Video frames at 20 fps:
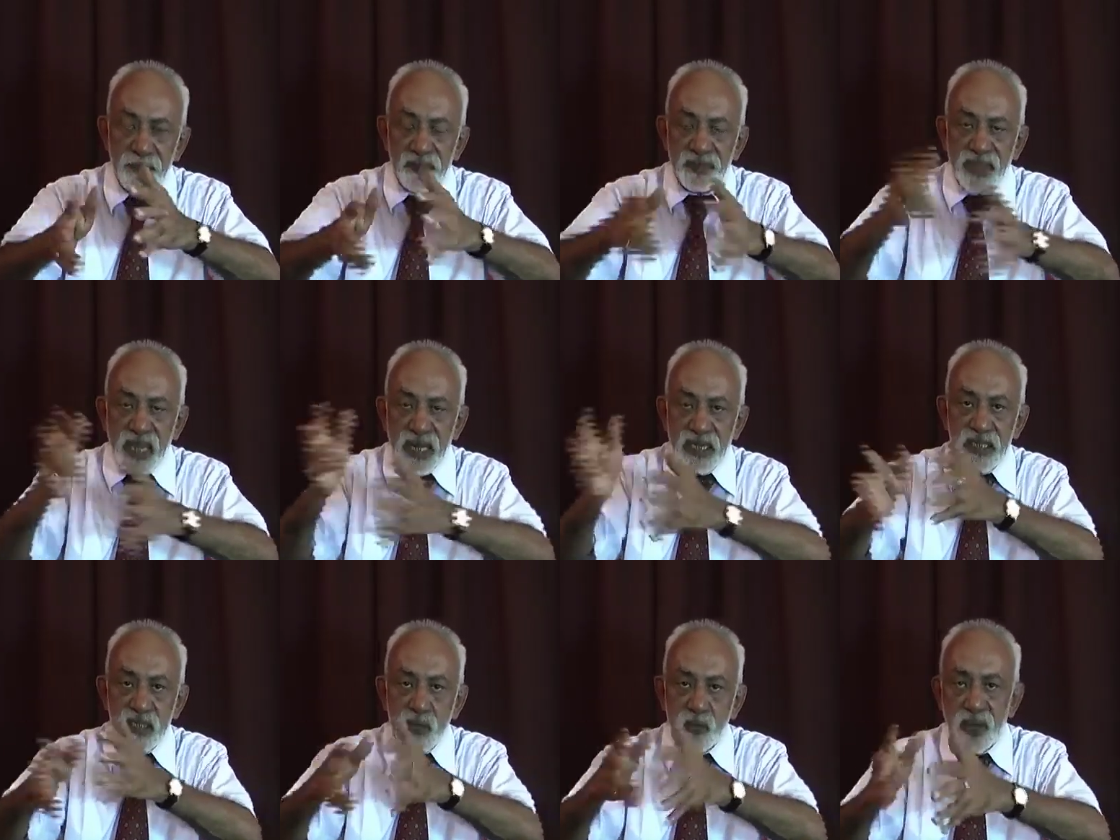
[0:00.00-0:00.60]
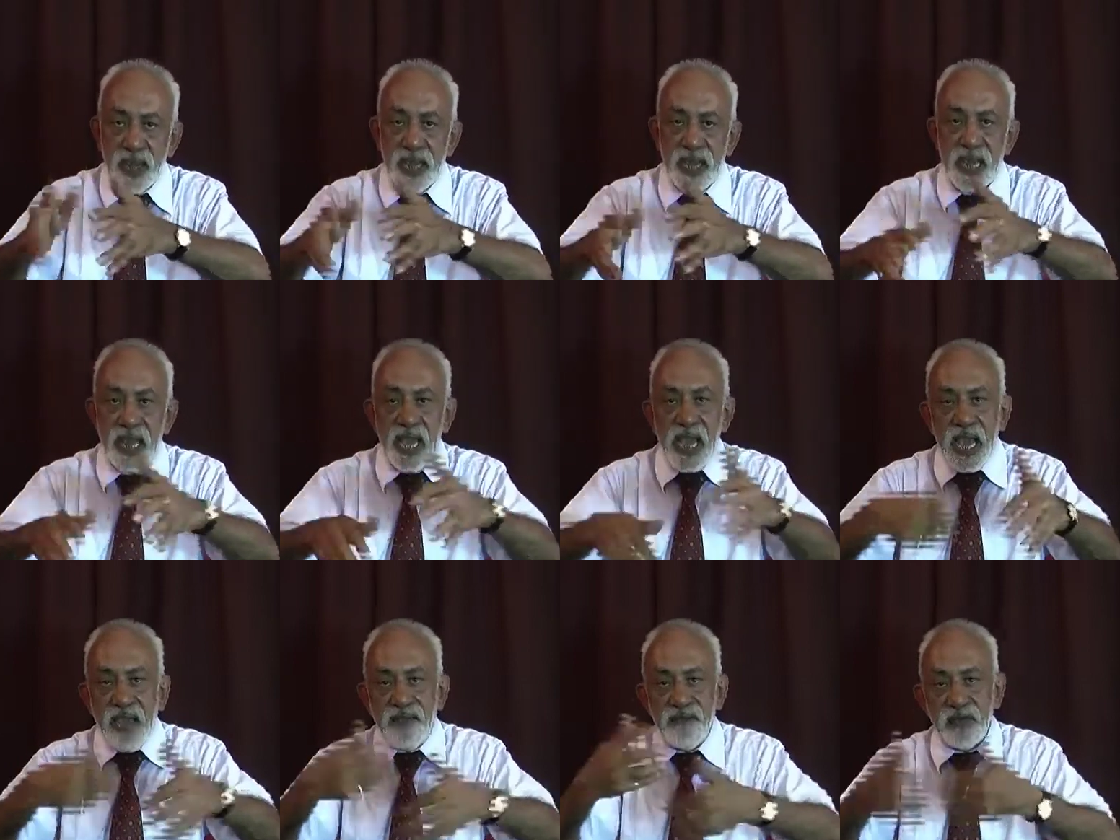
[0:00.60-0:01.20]
that is where
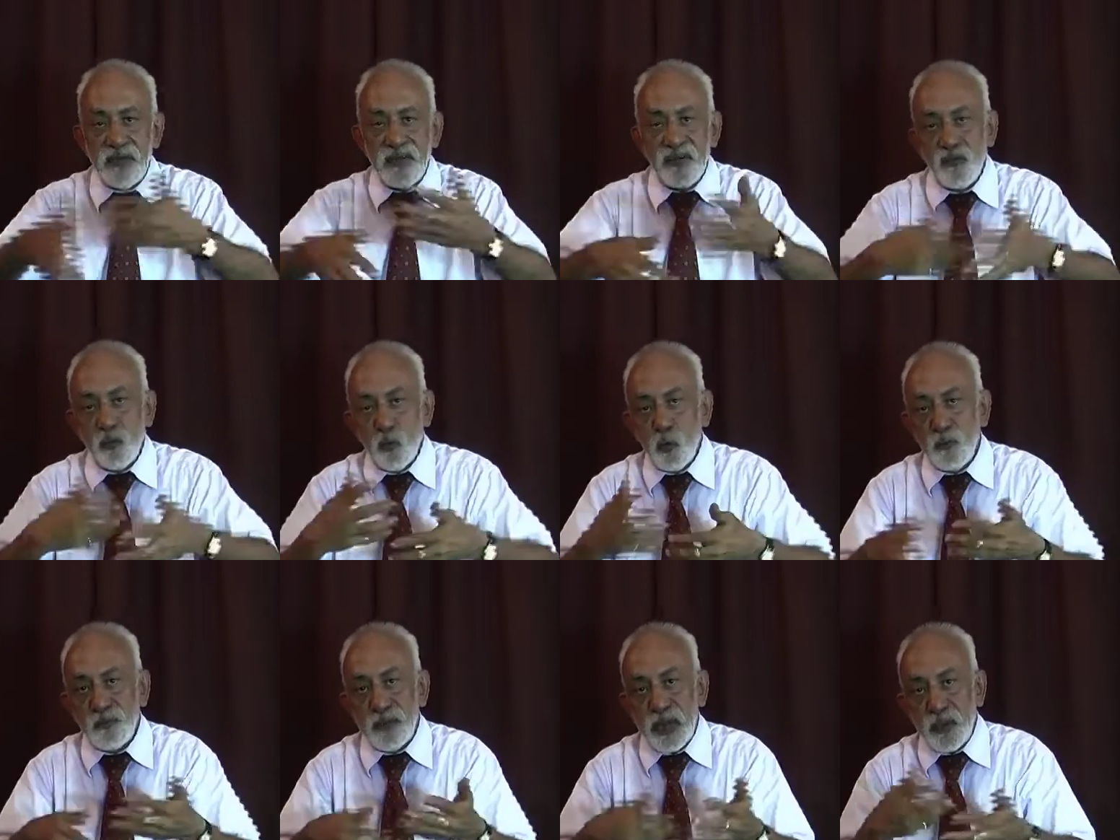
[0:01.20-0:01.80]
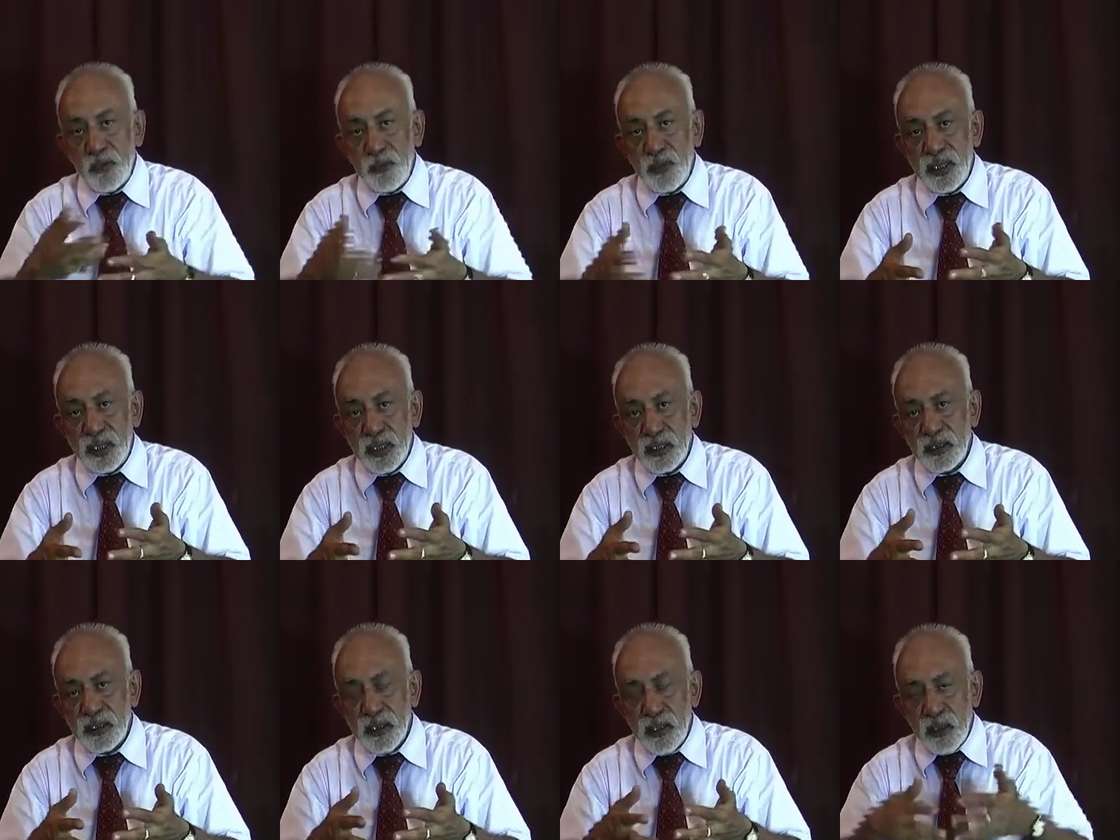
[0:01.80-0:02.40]
I will resume my
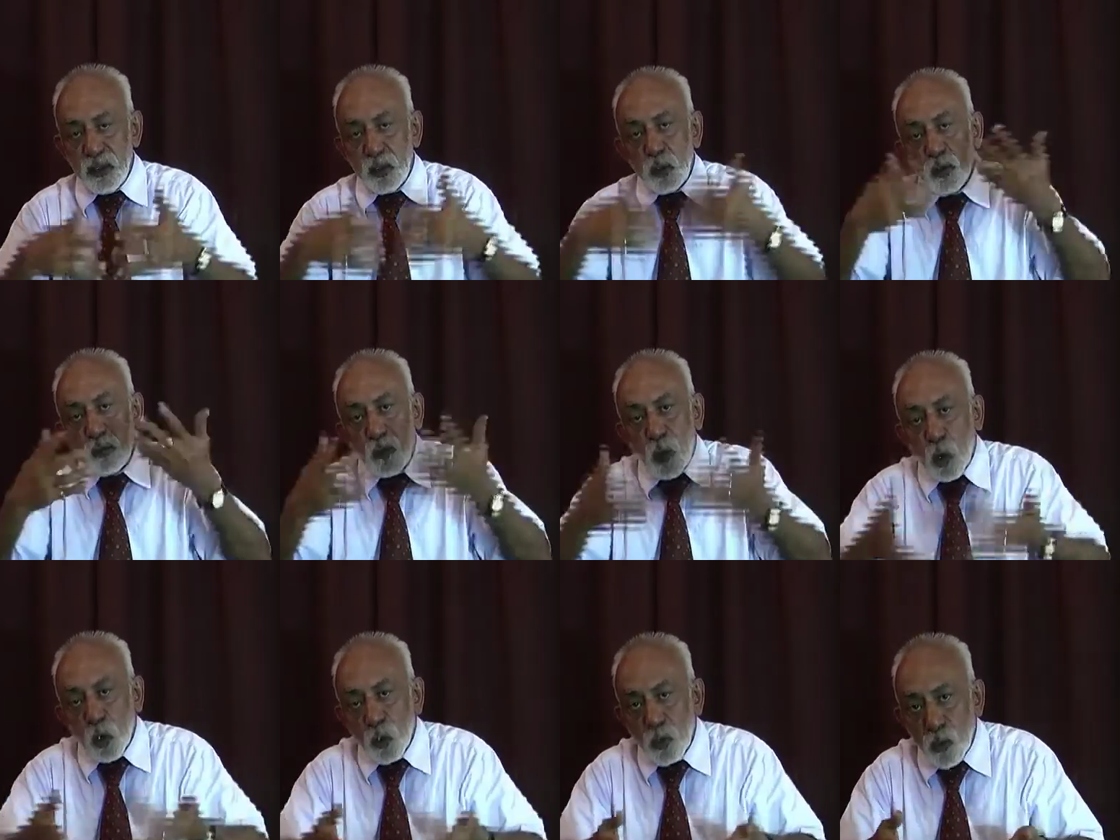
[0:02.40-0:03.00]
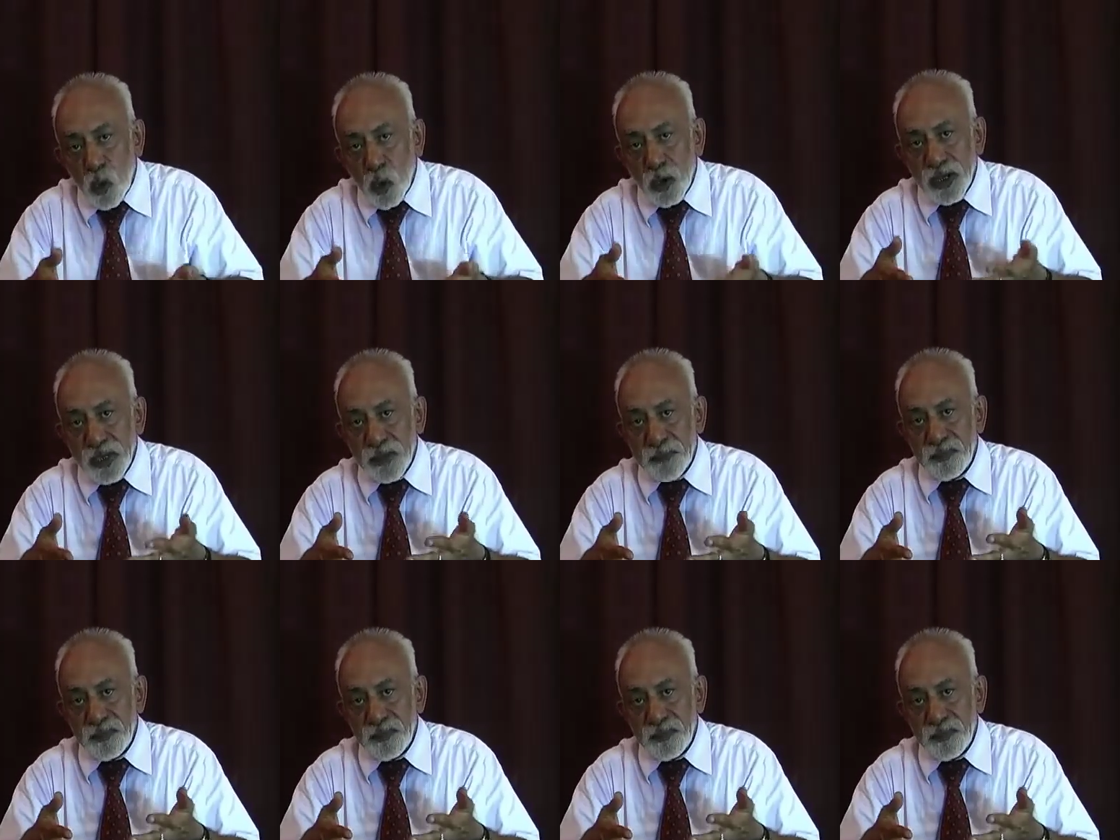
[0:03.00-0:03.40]
work tomorrow morning.